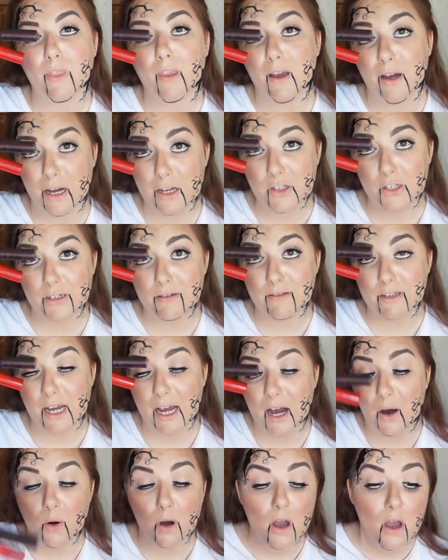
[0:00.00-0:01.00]
As you can
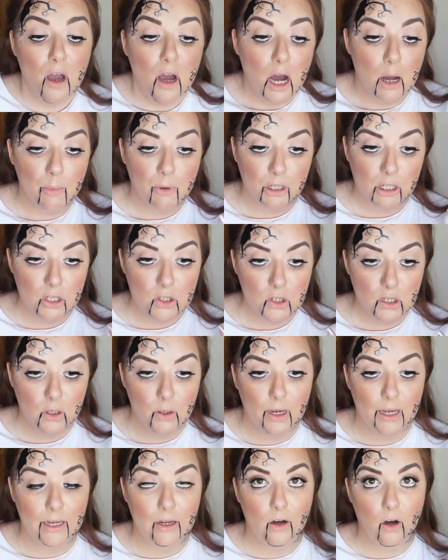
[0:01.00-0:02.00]
tell, I'm going to do
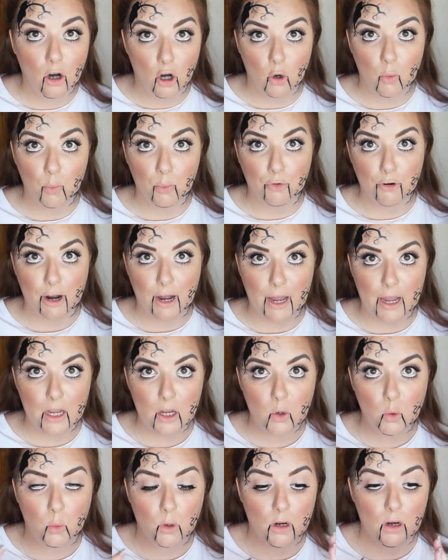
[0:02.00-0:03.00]
a
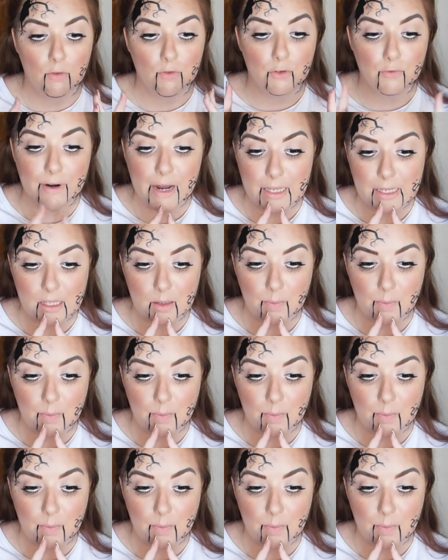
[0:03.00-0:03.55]
ombre with the red in the